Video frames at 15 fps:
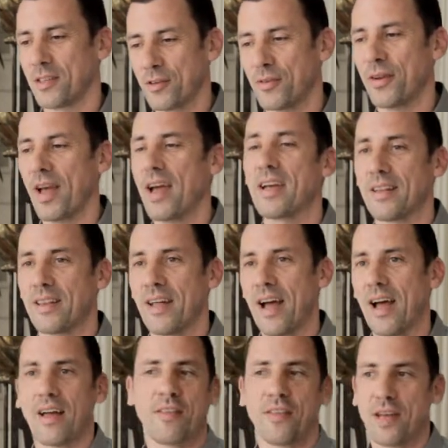create
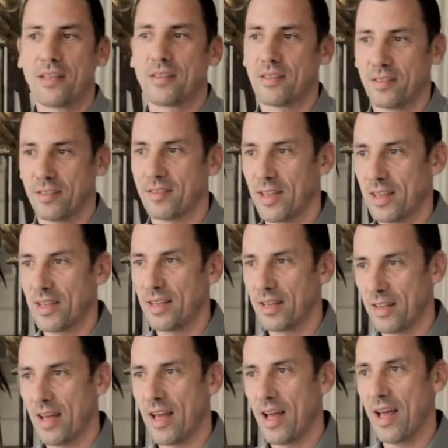that and then to see it
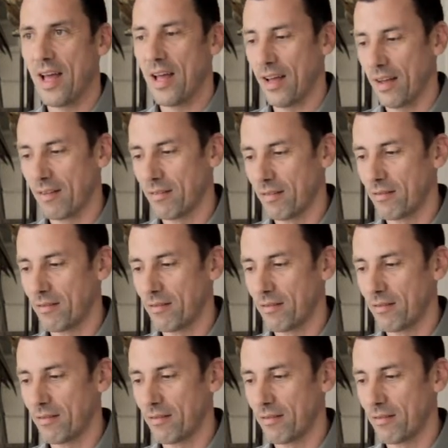there